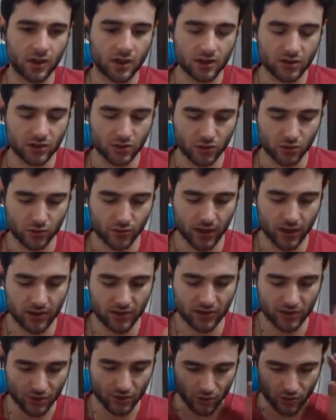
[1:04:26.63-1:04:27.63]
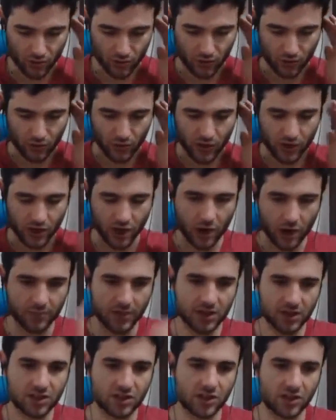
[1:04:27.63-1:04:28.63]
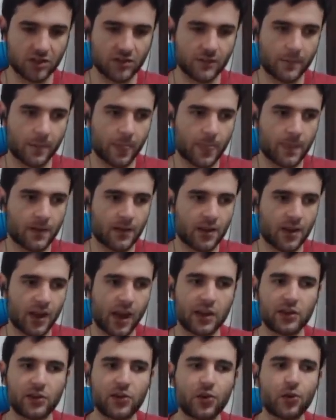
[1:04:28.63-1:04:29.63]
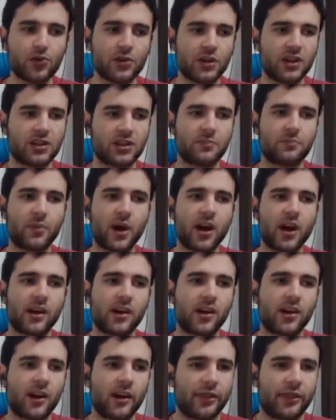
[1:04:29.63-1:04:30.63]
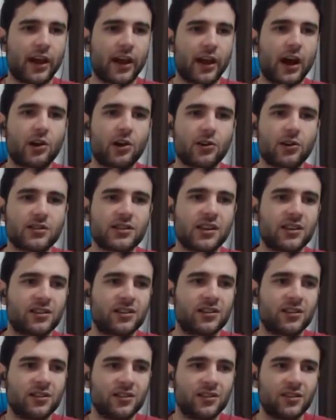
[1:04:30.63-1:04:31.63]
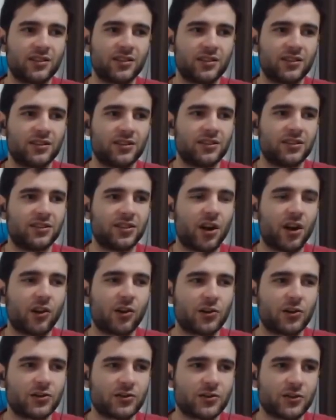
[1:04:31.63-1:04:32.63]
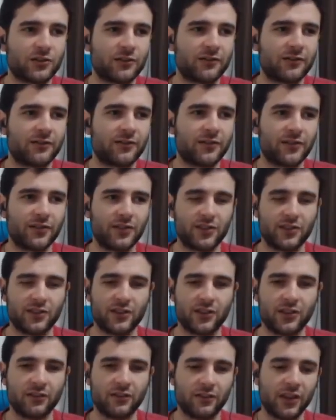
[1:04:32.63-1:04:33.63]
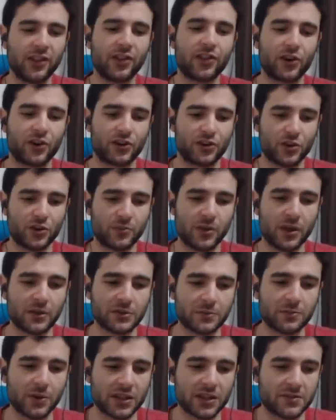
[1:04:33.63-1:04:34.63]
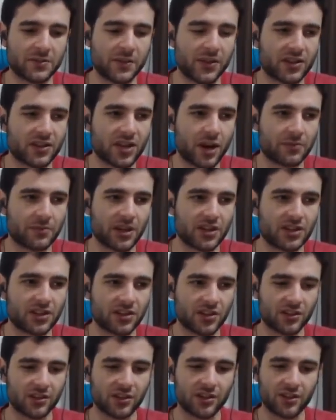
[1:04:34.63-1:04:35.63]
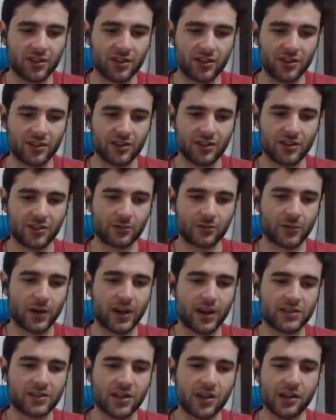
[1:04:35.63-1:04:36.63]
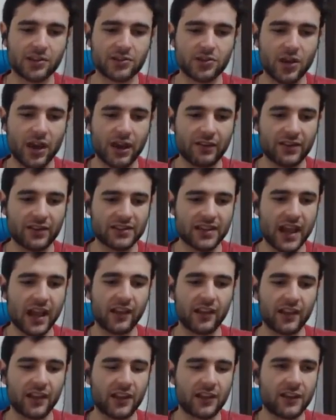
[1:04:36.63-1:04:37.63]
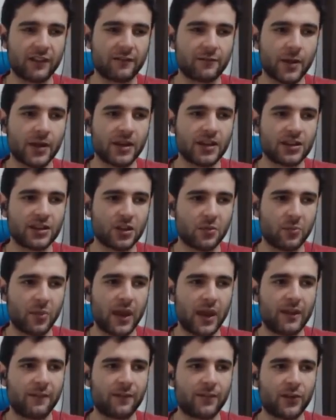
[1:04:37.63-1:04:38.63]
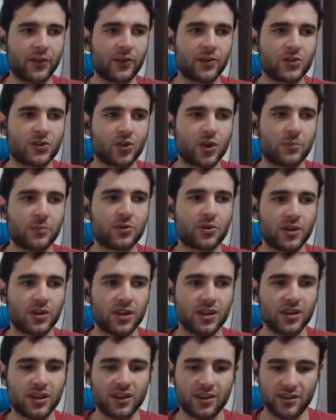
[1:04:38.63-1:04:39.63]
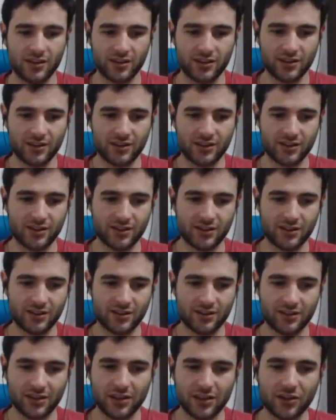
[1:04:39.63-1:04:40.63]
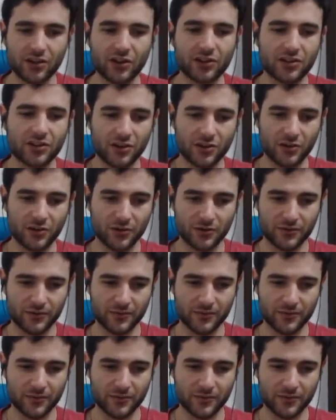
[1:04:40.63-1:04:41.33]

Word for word: So right, so you're doing computation and you don't need to buy $1,000 of Ether to be able to participate in this computation, right? As long as you have exactly enough money to pay for this CryptoKitty, then you're good to go,